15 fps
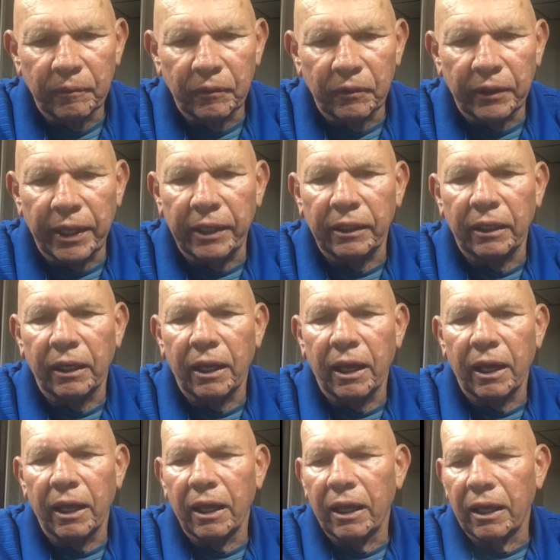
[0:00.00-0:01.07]
Then
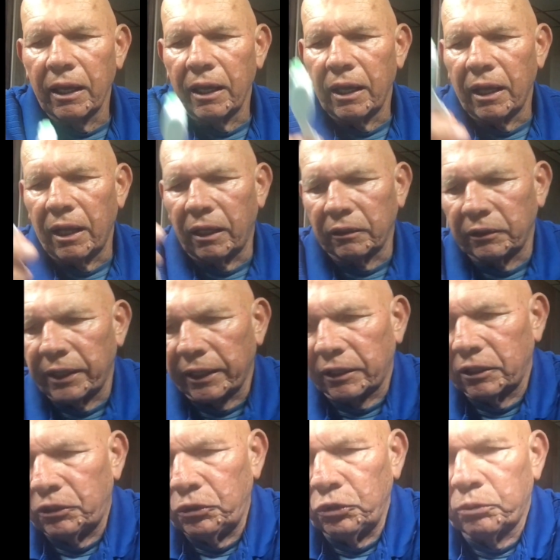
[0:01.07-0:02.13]
I'll take the
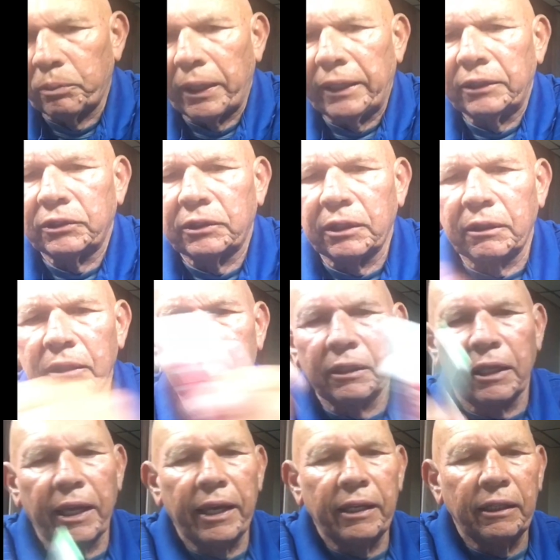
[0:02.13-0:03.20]
toothpaste
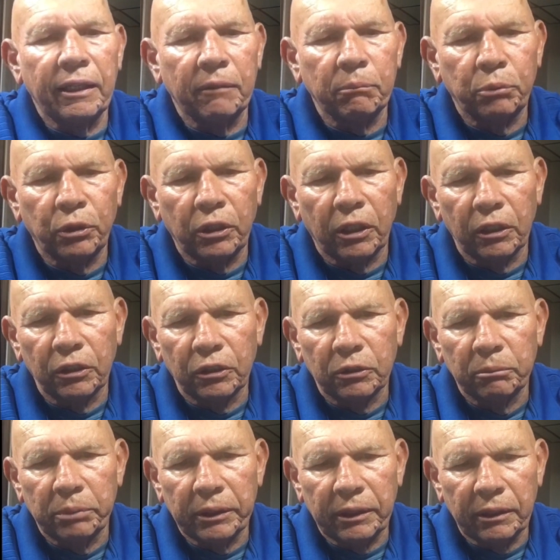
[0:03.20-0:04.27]
again and put a little
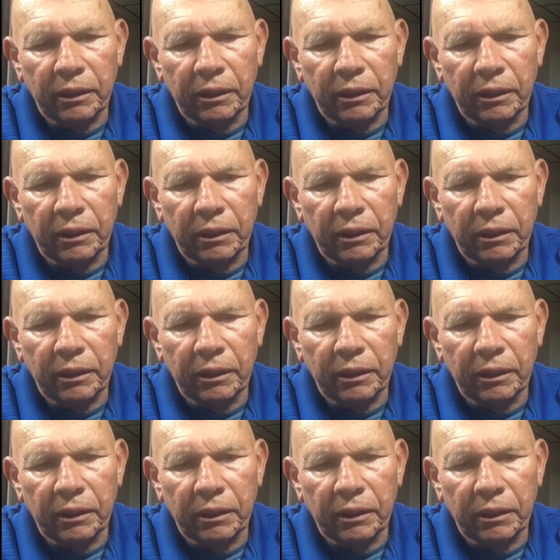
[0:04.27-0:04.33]
bit